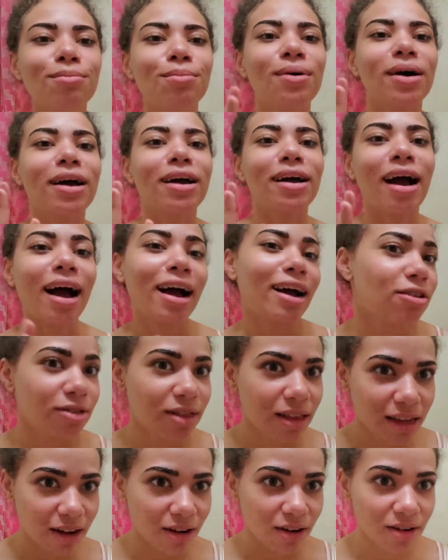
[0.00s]
But I
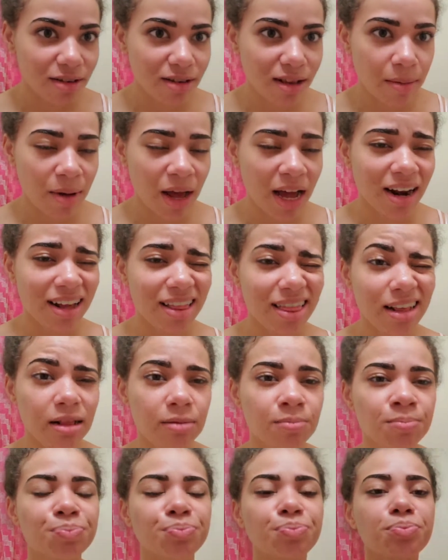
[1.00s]
don't think it hurts that bad. I
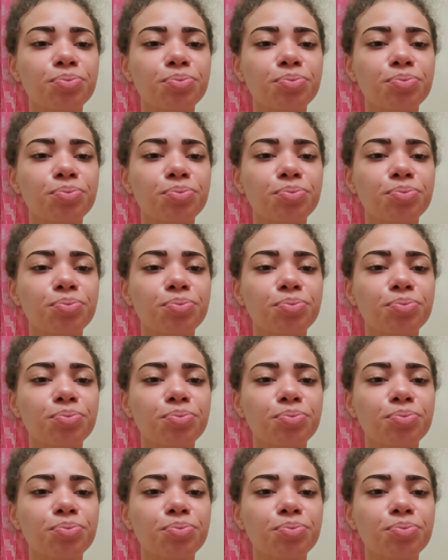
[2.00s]
think